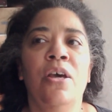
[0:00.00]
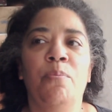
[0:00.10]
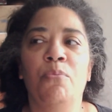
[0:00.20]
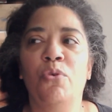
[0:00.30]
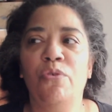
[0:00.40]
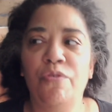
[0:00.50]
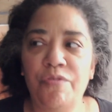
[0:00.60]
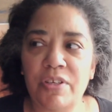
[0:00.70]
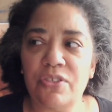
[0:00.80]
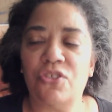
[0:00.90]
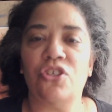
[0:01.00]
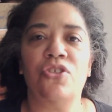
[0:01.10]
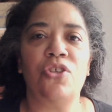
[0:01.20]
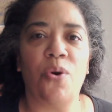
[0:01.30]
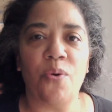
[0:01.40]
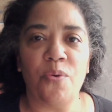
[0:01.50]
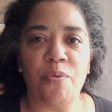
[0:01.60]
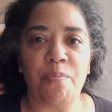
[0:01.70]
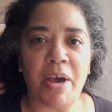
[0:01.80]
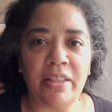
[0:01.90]
moved just
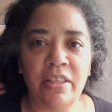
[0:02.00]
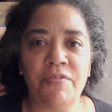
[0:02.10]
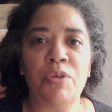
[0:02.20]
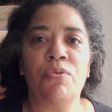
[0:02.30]
so my living